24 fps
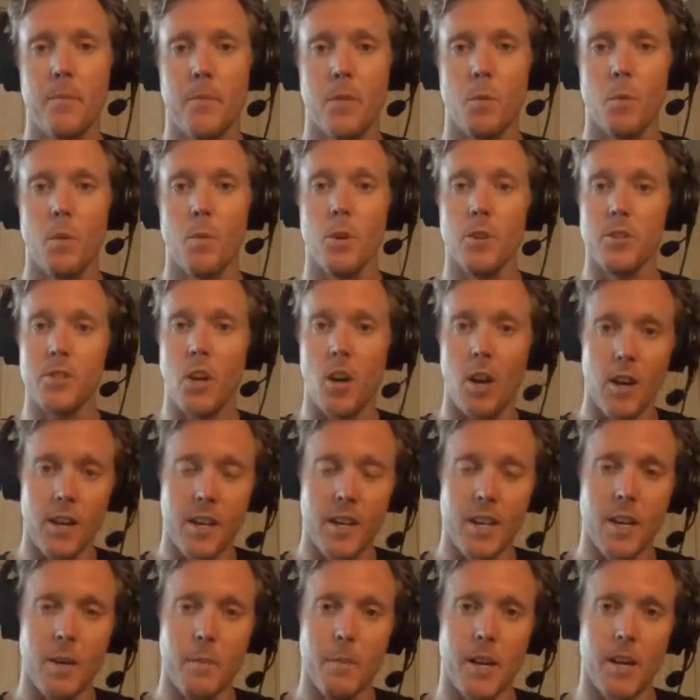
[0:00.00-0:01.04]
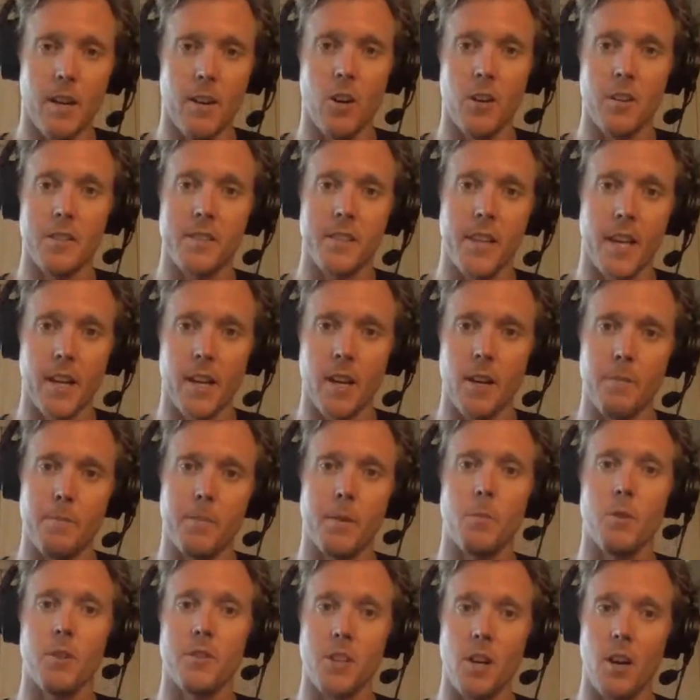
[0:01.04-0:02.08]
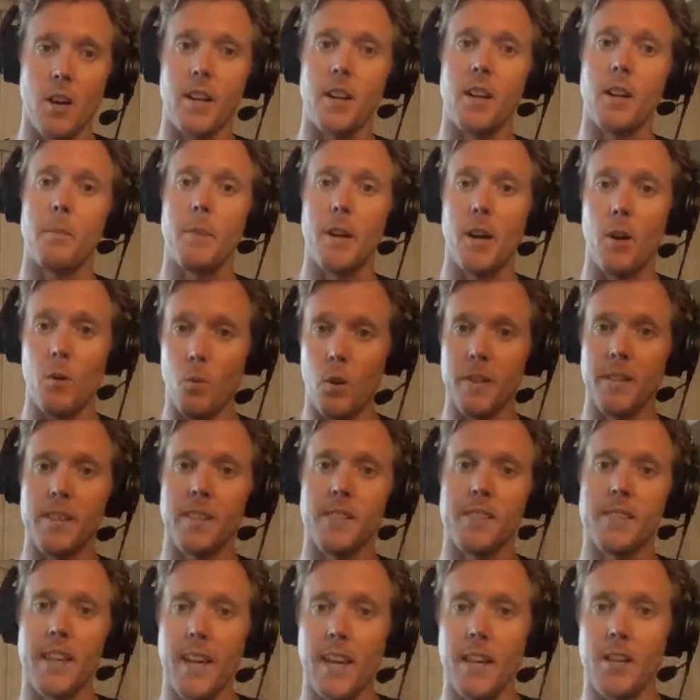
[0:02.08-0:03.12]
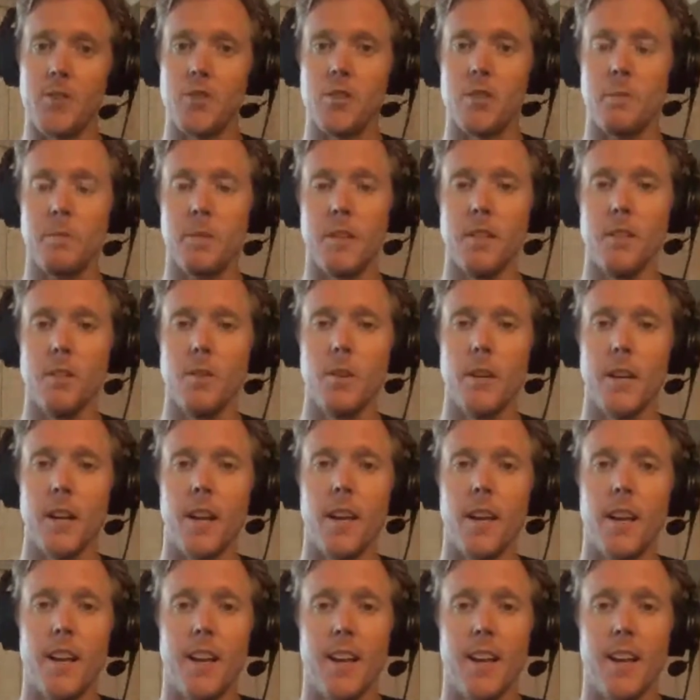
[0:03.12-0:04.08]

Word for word: When we're talking about our setup and we're talking about what these hands should be doing,